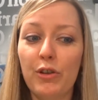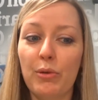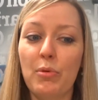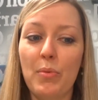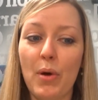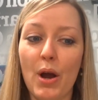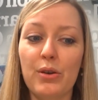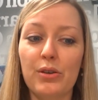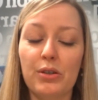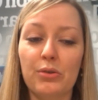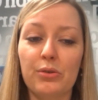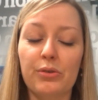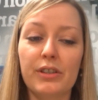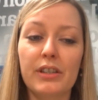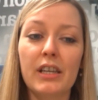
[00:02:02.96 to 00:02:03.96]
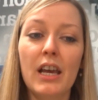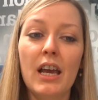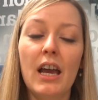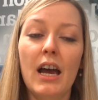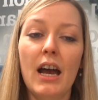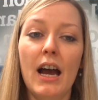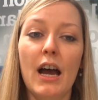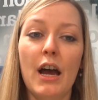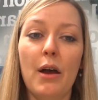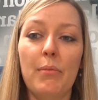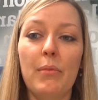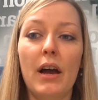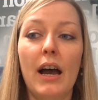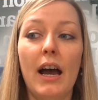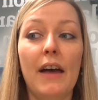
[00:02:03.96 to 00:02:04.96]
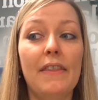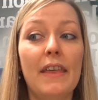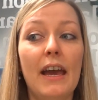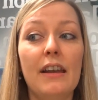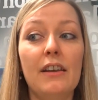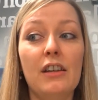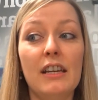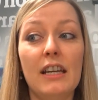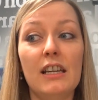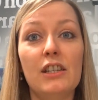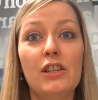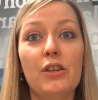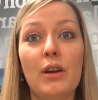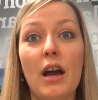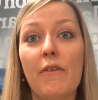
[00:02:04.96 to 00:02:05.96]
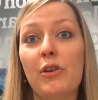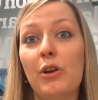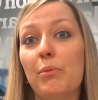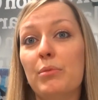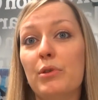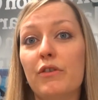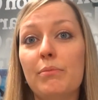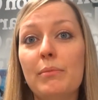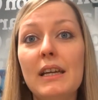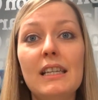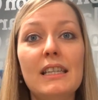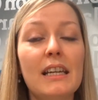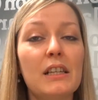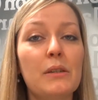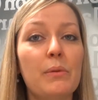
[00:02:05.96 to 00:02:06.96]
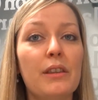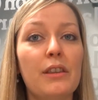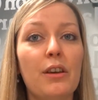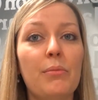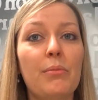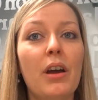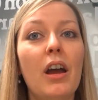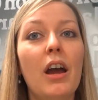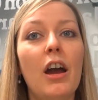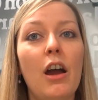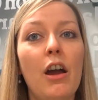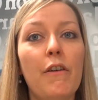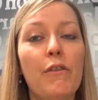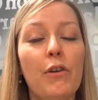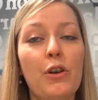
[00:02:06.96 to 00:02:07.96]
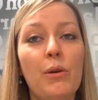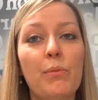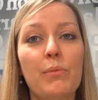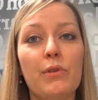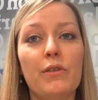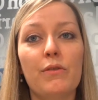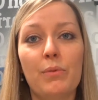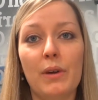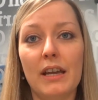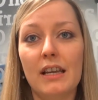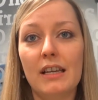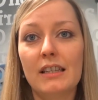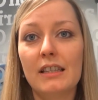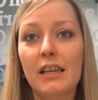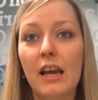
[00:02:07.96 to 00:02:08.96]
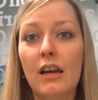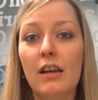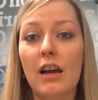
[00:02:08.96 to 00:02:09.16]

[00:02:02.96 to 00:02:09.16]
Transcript: the proposals, and then you need to have a number of meetings with them over a number of weeks